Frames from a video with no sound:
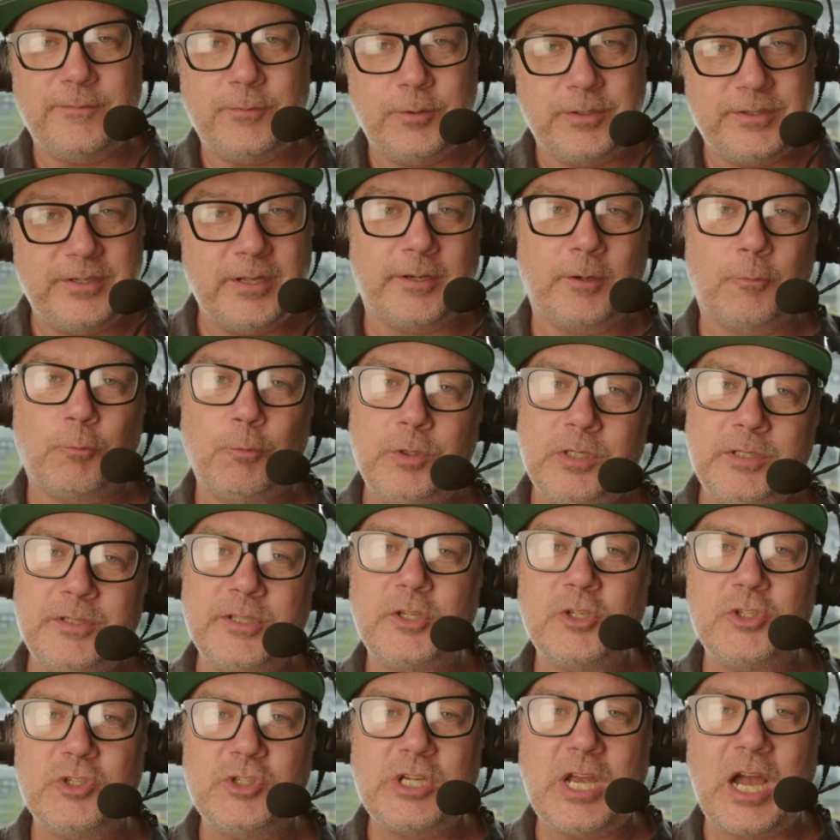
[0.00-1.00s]
who had done a really
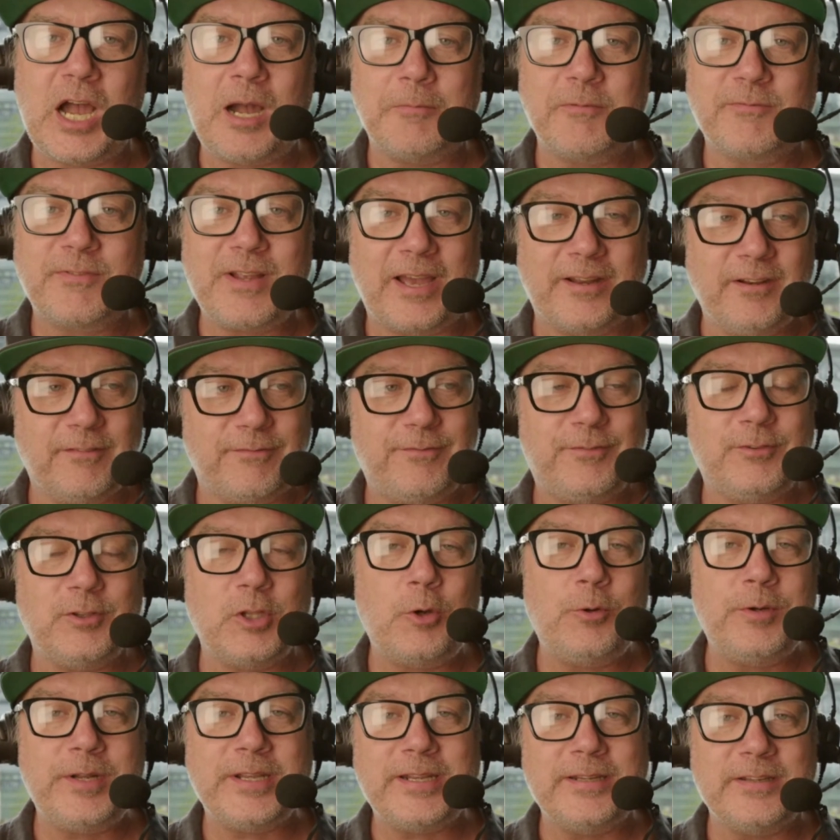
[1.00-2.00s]
good job of kind of
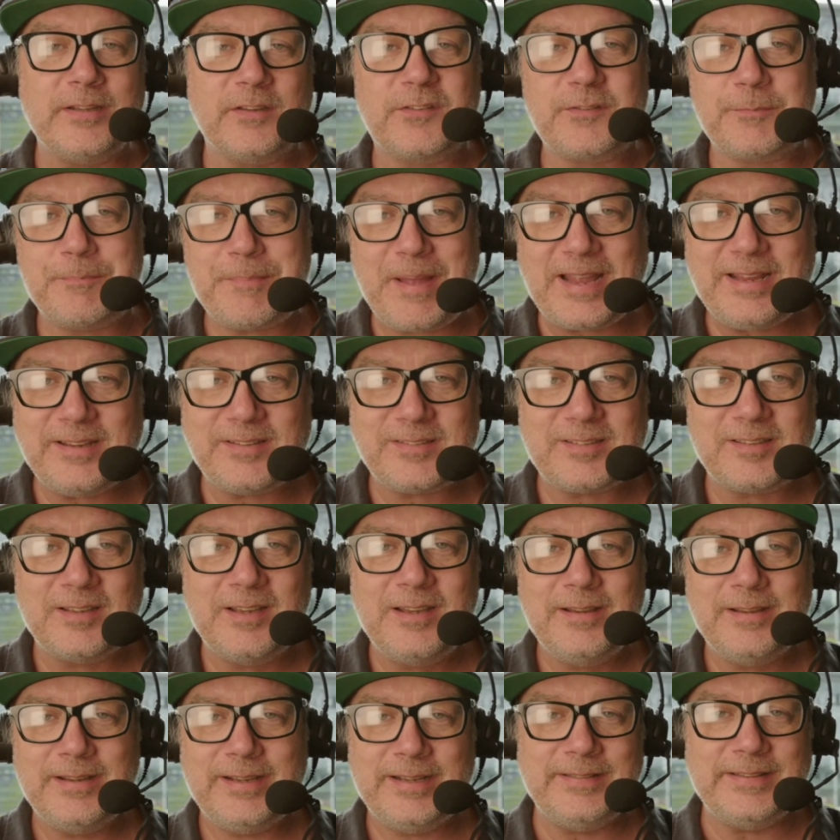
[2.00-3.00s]
floating into space
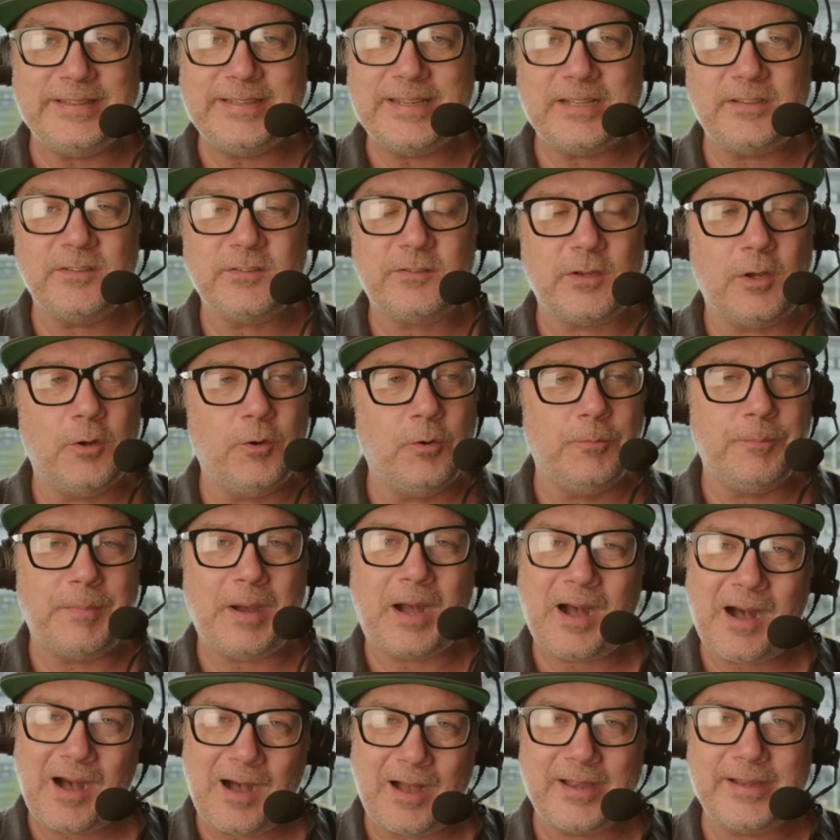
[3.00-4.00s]
in the end zone
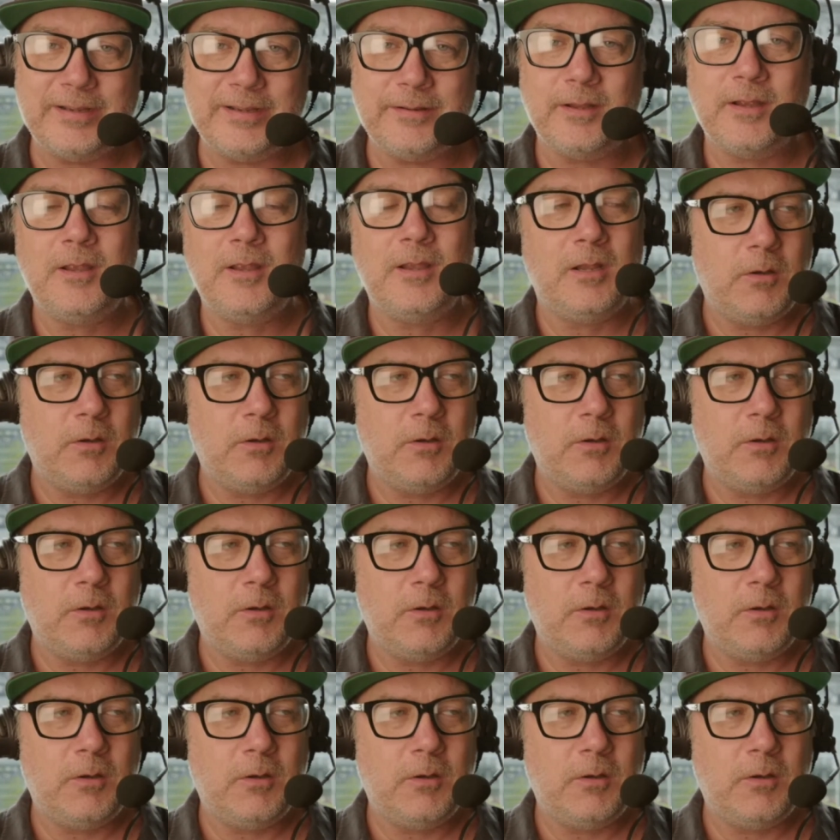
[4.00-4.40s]
behind